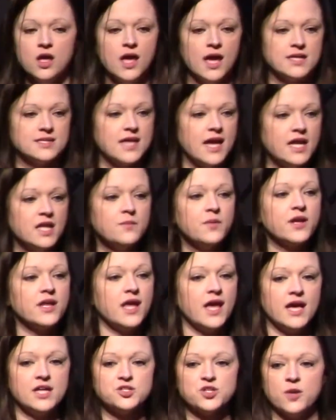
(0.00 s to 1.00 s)
has anybody
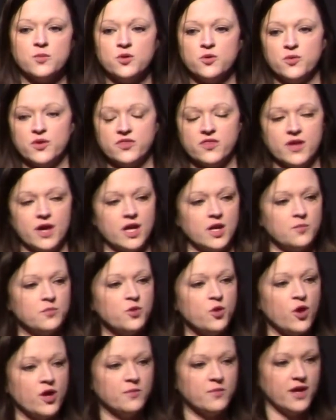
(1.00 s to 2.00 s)
had trouble with the
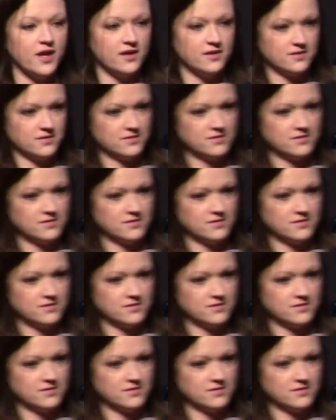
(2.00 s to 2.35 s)
unemployment